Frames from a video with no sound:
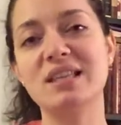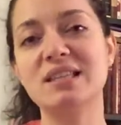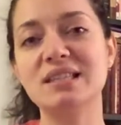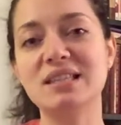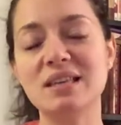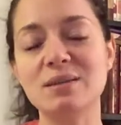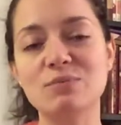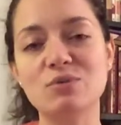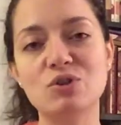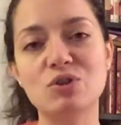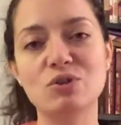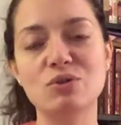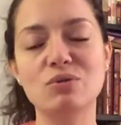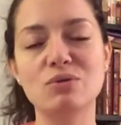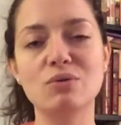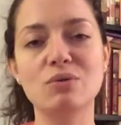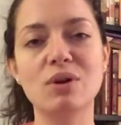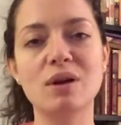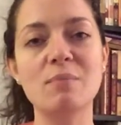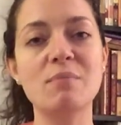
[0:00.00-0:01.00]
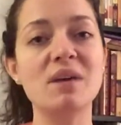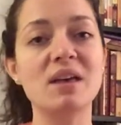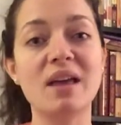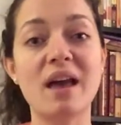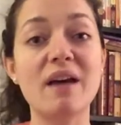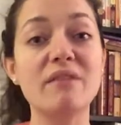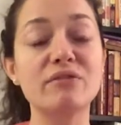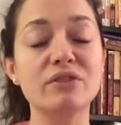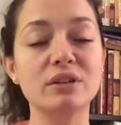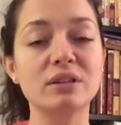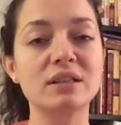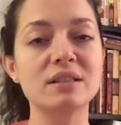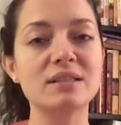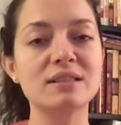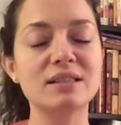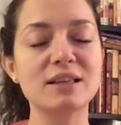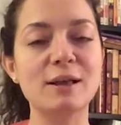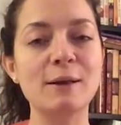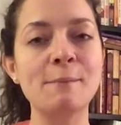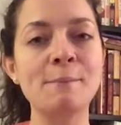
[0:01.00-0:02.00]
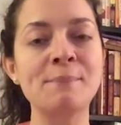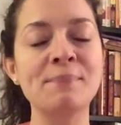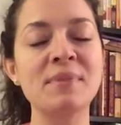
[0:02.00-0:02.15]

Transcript: seem to emit effortlessly.